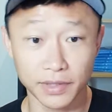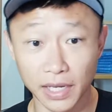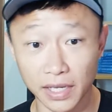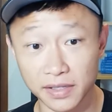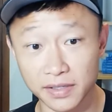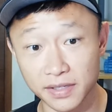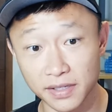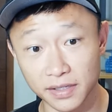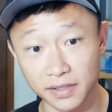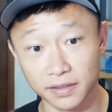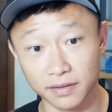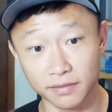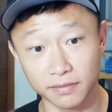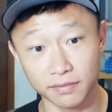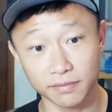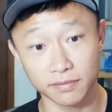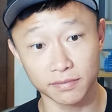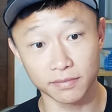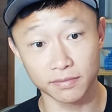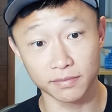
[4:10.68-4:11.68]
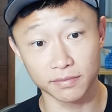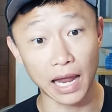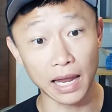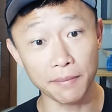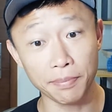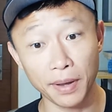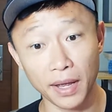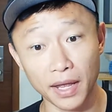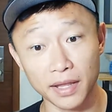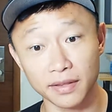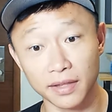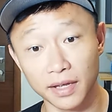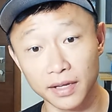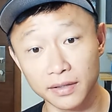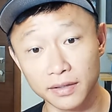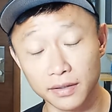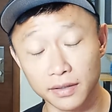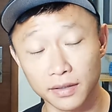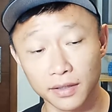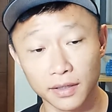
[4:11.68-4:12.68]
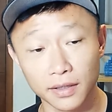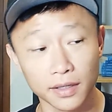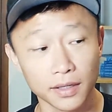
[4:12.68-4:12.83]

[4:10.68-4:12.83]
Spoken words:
That's it. The iPad then